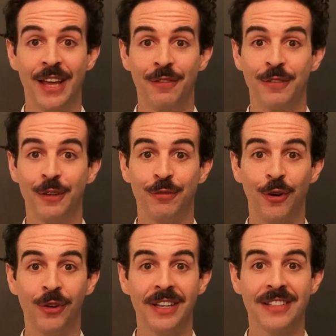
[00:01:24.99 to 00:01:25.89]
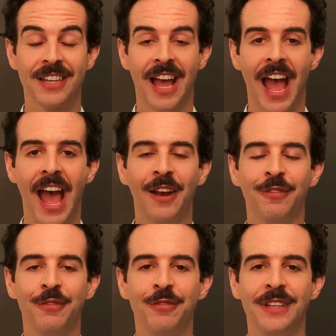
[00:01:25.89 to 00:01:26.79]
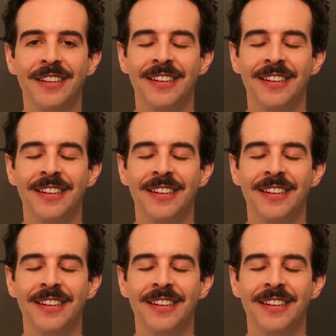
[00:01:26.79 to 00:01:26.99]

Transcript: feel focused, and feel